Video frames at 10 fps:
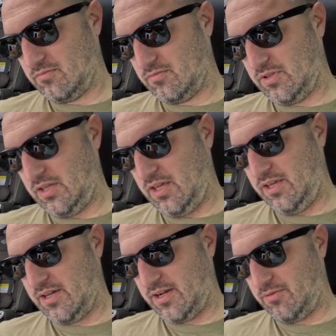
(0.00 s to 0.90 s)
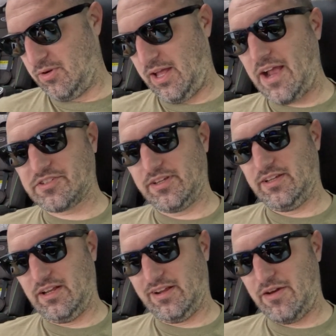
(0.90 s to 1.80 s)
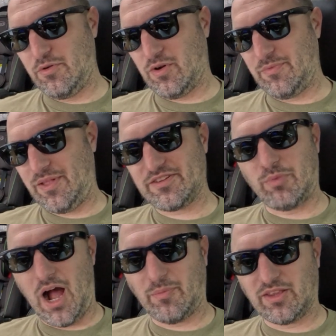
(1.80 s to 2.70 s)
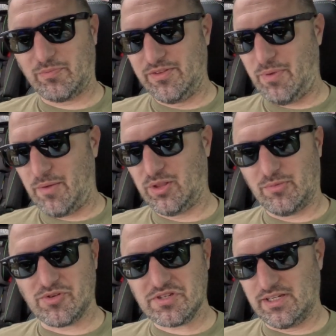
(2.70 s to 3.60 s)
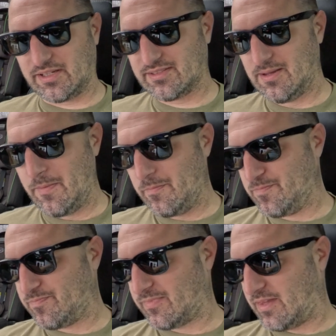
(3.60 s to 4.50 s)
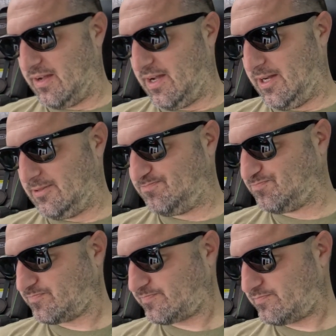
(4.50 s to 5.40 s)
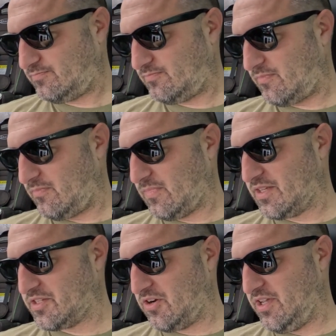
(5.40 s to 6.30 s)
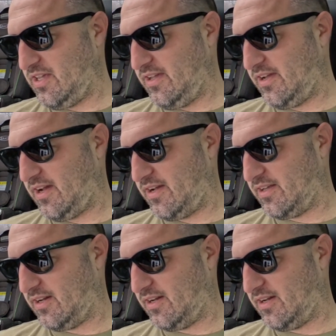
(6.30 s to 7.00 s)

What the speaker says: he, well, actually, every one of them that's popped, that's been popped to number 6. So he had